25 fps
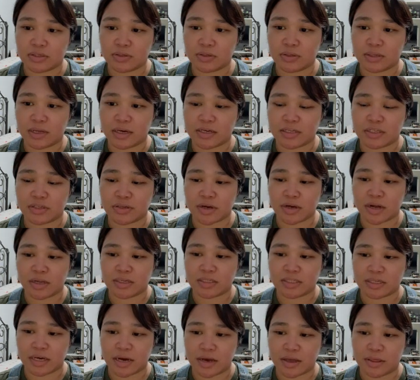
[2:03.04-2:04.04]

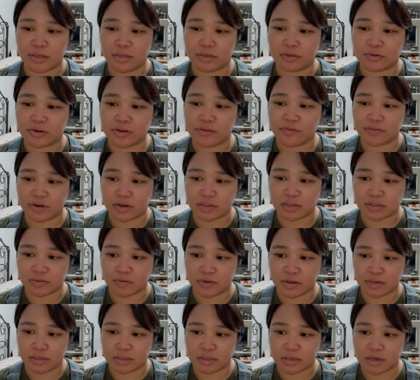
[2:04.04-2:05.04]
glyceraldehyde
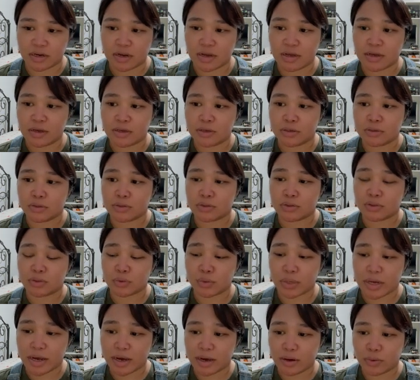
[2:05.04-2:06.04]
3-phosphate. So
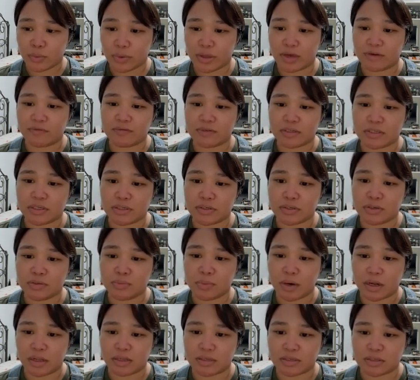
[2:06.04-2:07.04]
now we have 2
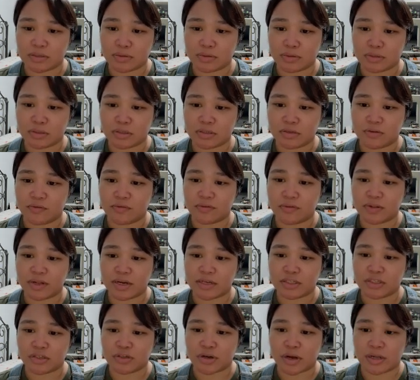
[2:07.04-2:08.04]
molecules of
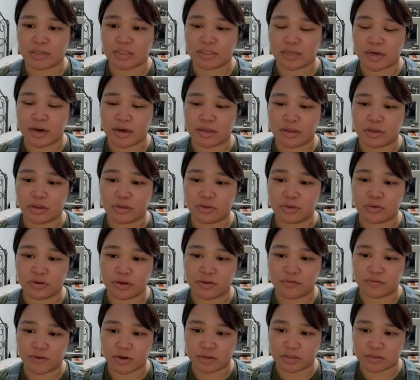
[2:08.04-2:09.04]
glyceraldehyde
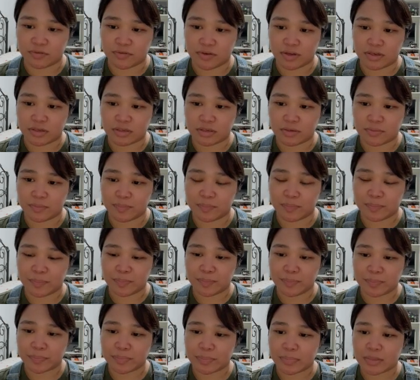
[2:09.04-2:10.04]
3-phosphate.
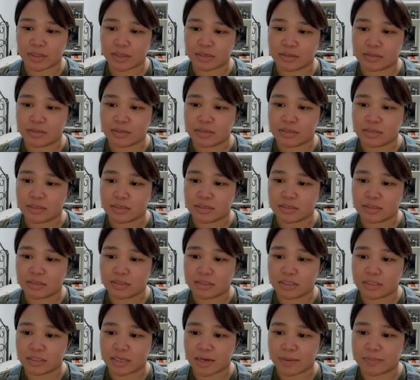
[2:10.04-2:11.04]
In
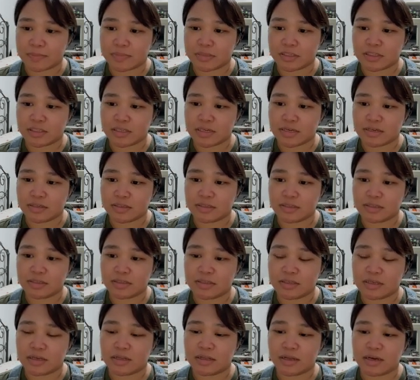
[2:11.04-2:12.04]
step 6,
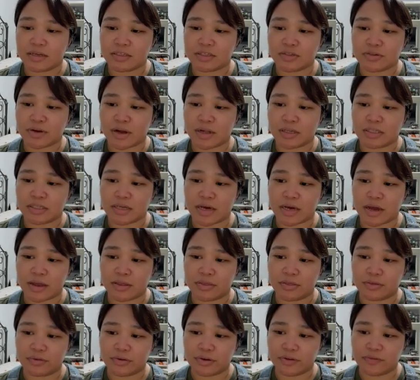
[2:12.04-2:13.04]
the
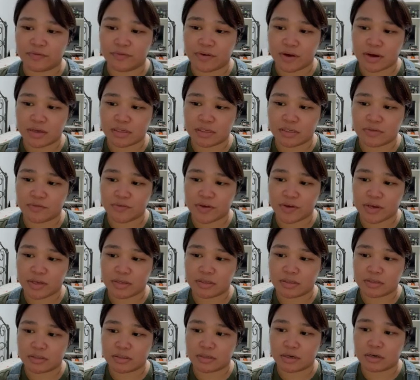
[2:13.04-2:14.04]
glyceraldehyde
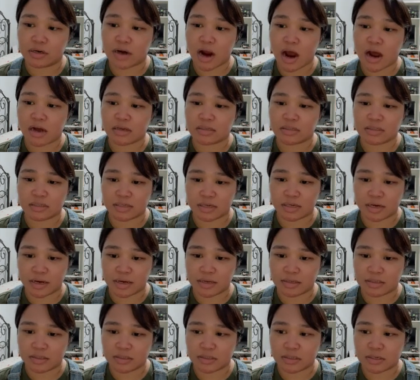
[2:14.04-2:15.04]
3-phosphates are
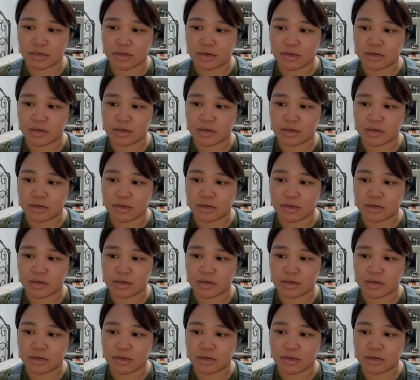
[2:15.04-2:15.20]
oxidized